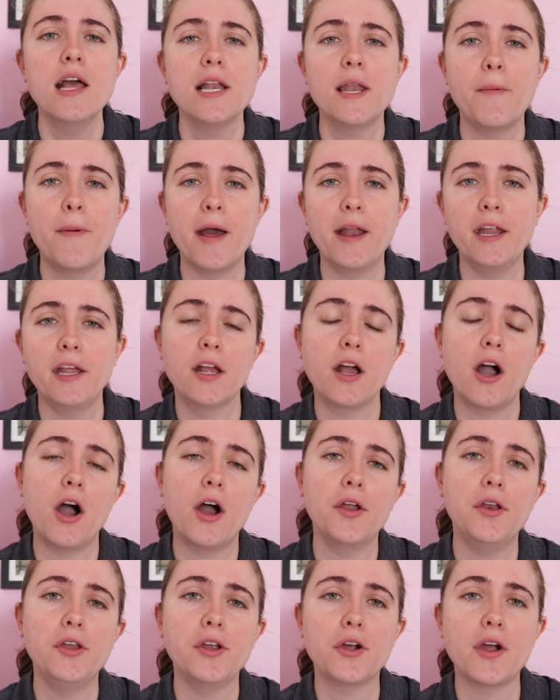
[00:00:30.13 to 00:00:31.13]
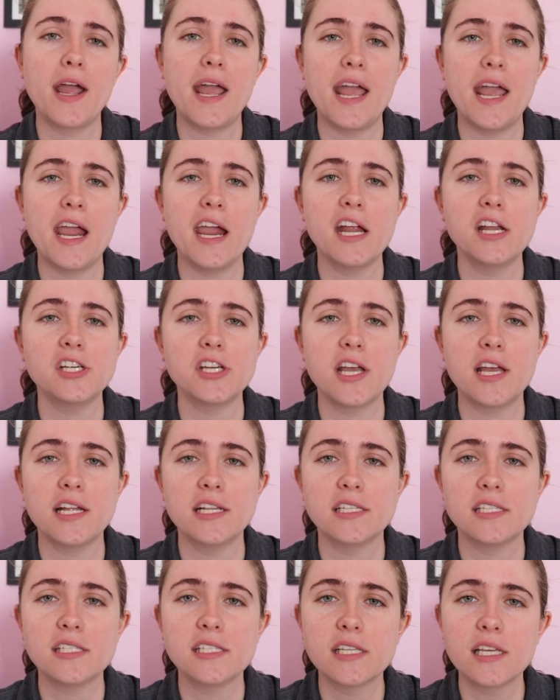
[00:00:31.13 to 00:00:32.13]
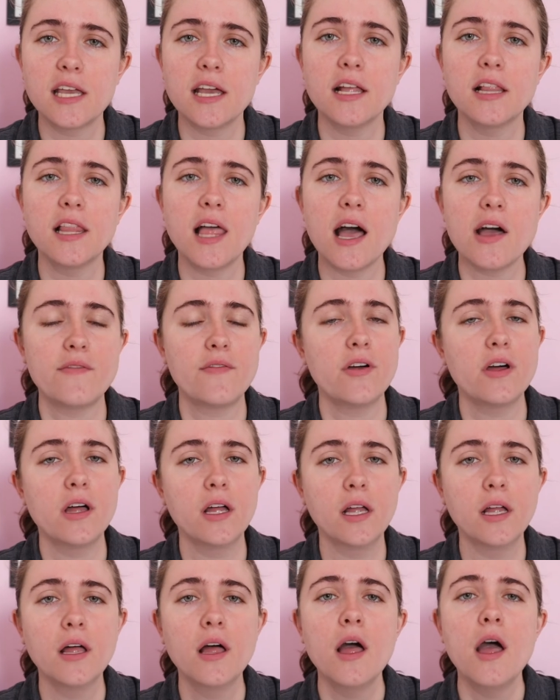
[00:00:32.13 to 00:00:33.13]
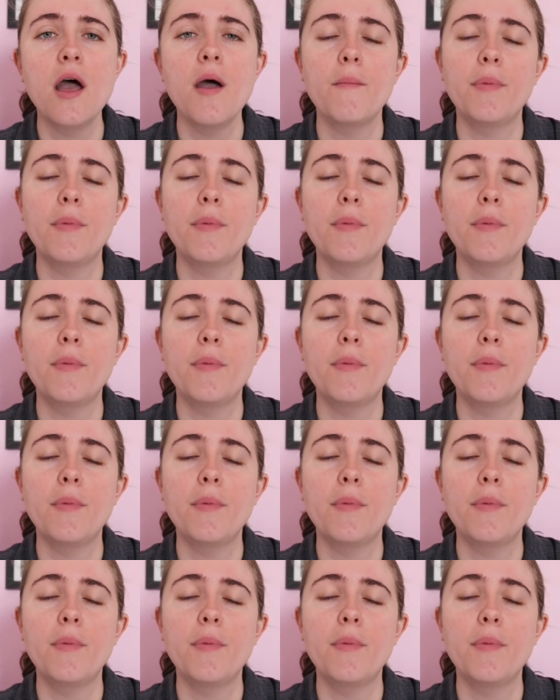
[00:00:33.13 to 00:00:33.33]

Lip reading: depending on your age and skill level.